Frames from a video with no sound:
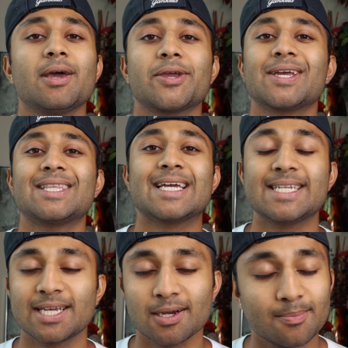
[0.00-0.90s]
you get the
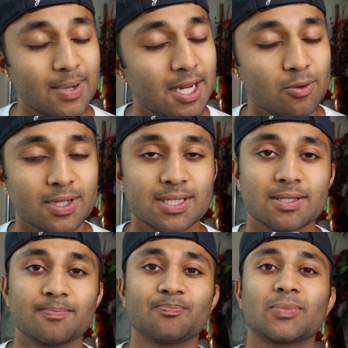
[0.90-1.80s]
idea. But
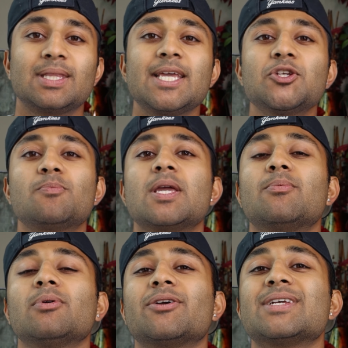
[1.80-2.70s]
anyways, these are
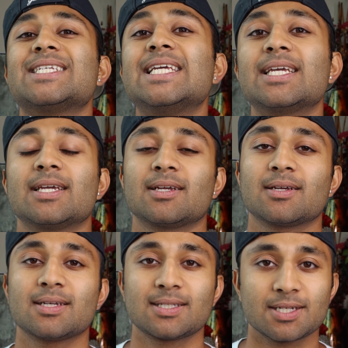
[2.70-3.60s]
people that are seeking
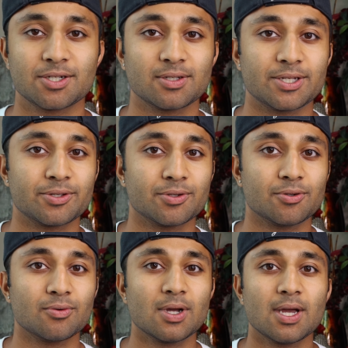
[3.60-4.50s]
essentially
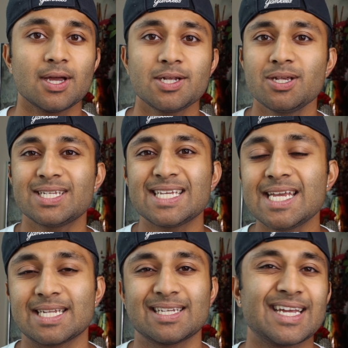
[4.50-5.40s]
to just
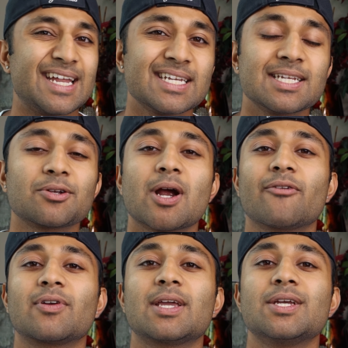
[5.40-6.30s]
eat instant
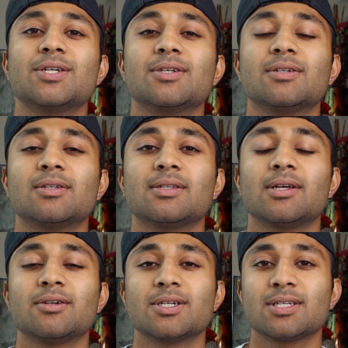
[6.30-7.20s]
gratification.
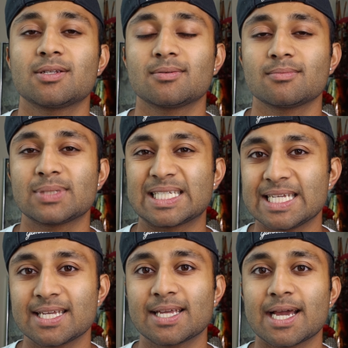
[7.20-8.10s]
They're just
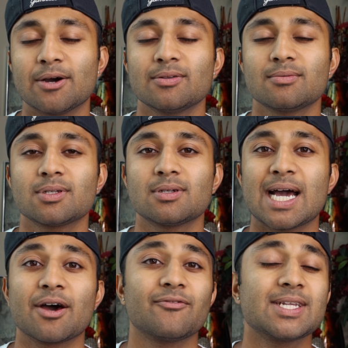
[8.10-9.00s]
seeking out
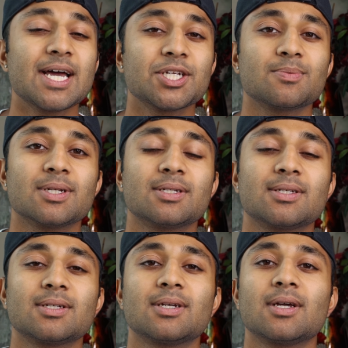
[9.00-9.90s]
of attachment.